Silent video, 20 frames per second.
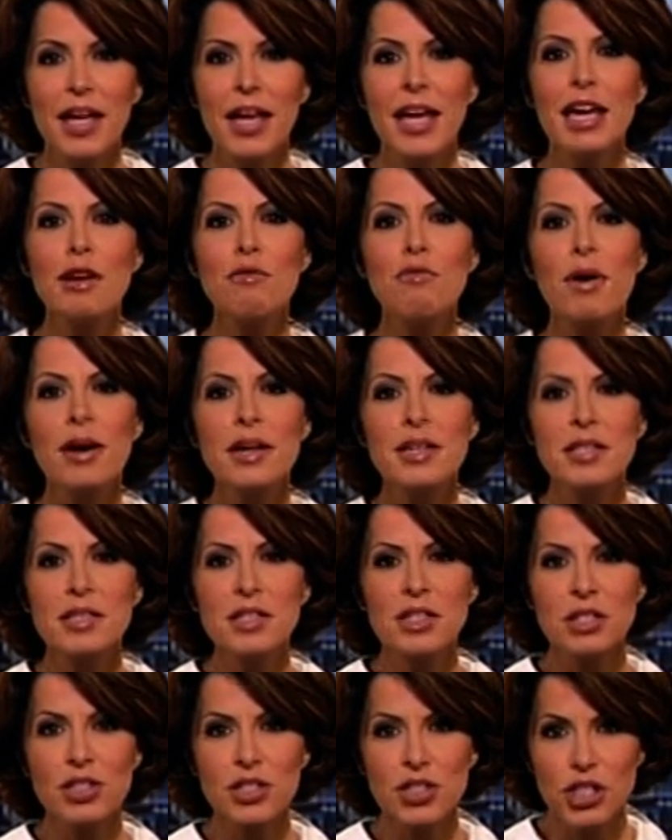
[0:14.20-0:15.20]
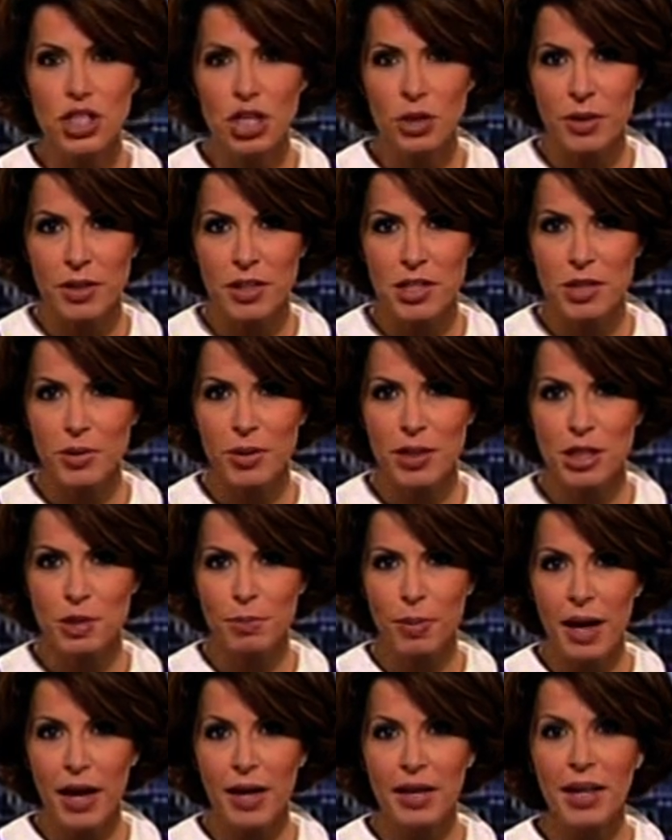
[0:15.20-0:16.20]
He raced to stewards to
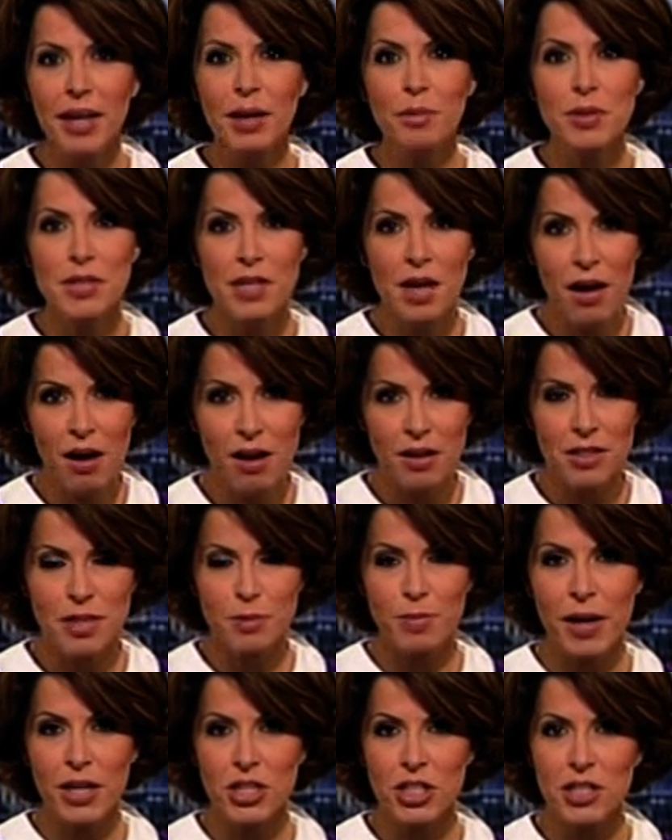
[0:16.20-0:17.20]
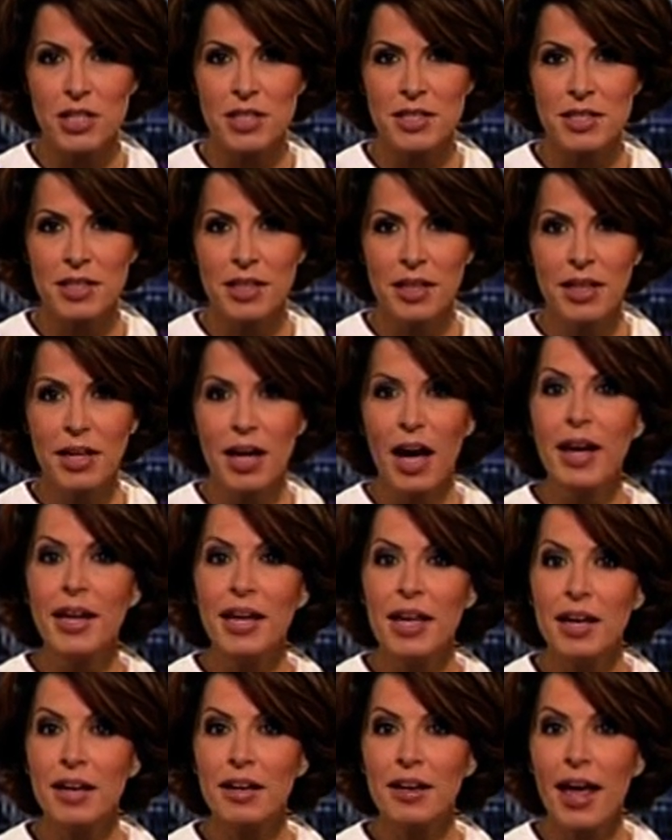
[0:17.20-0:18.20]
explain he was a heart specialist and
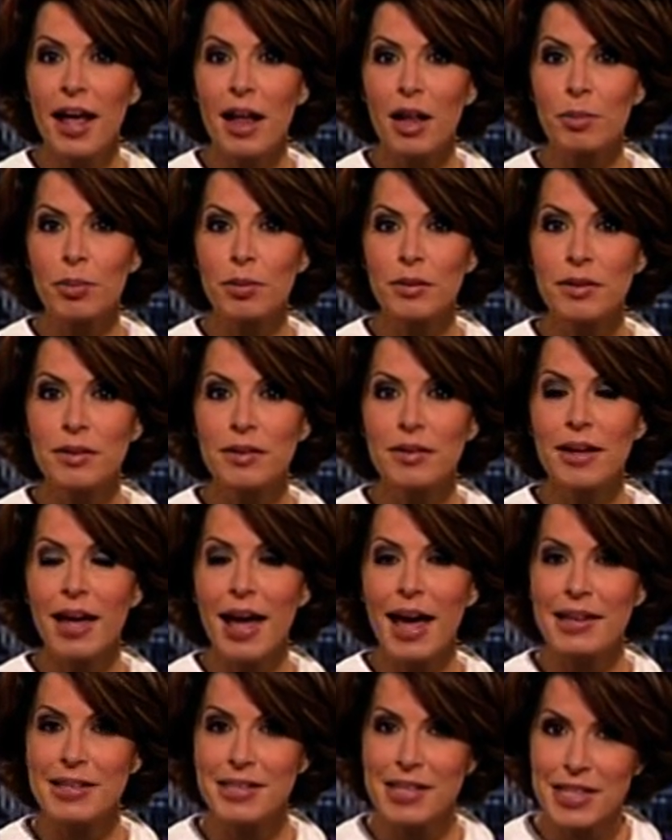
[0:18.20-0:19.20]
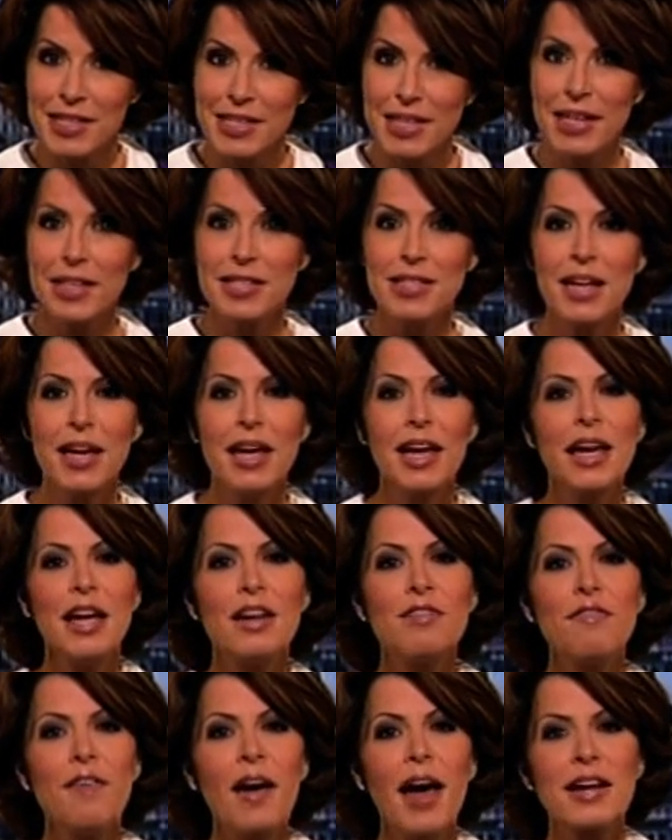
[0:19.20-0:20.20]
he could help. And he did.
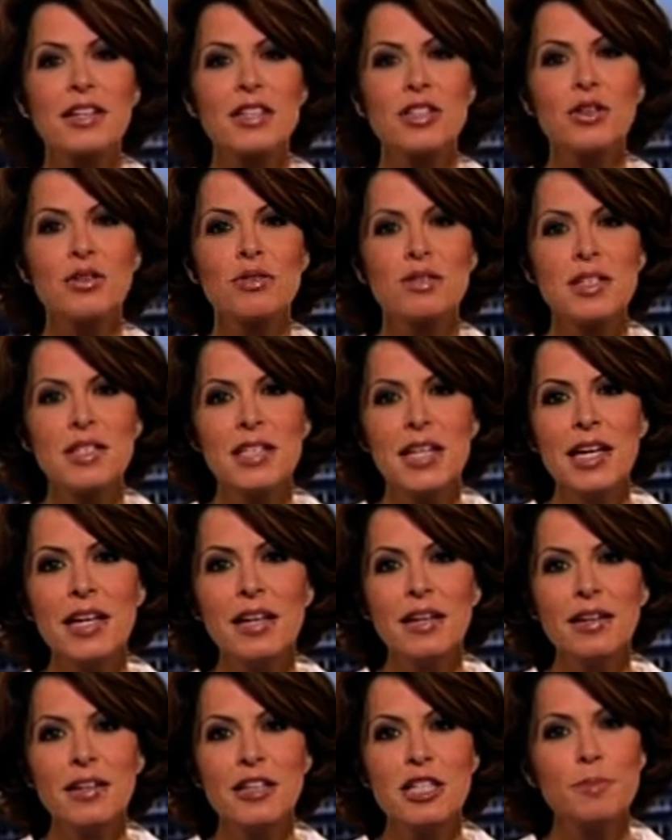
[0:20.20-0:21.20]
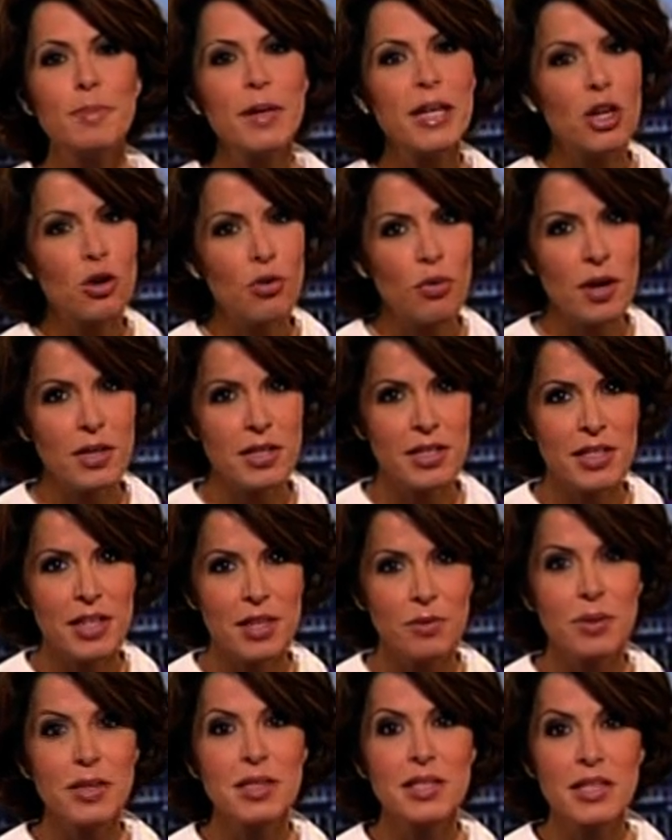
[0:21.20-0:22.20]
In fact, Dr Diener has been
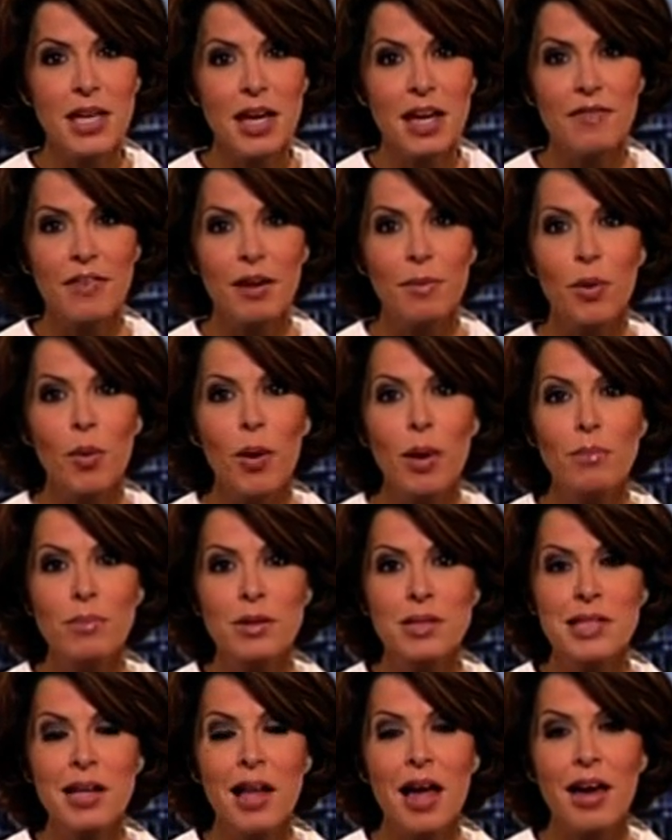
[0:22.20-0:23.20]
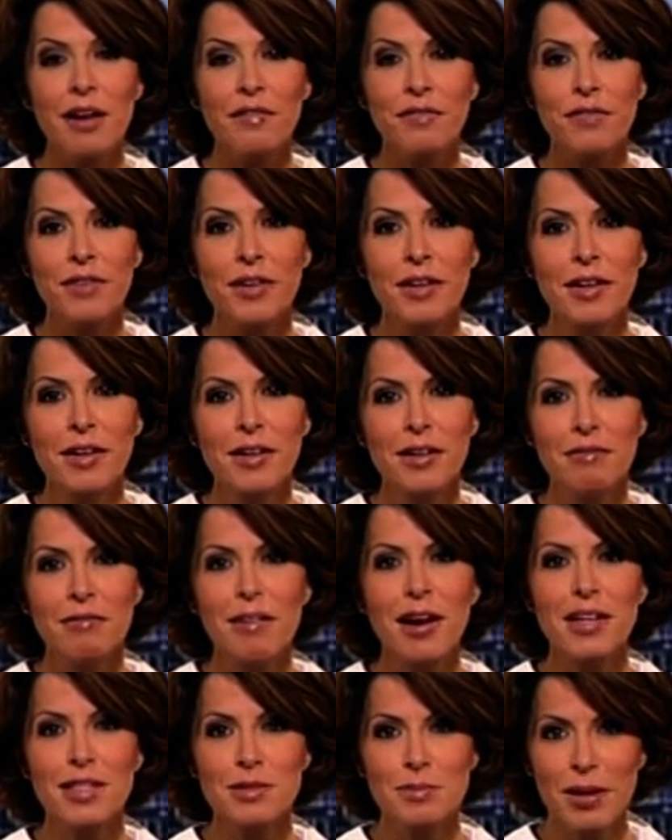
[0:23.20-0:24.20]
credited with saving Muamba's life.
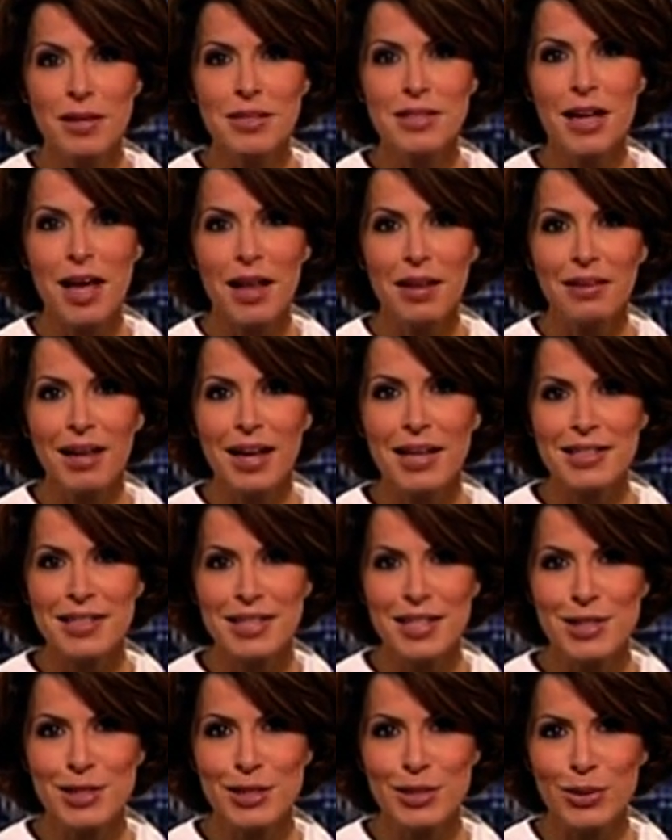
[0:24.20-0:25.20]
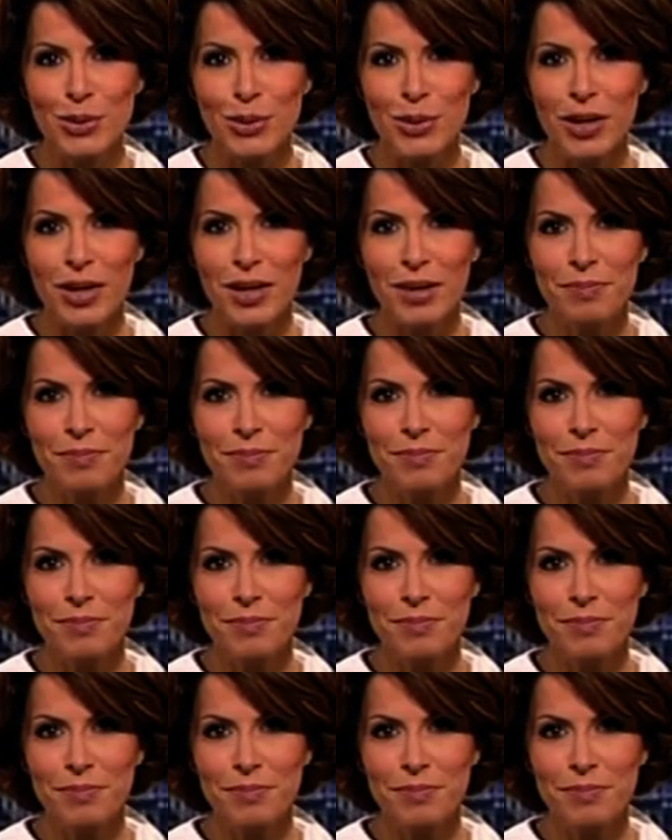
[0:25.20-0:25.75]
Rags Martel has his story.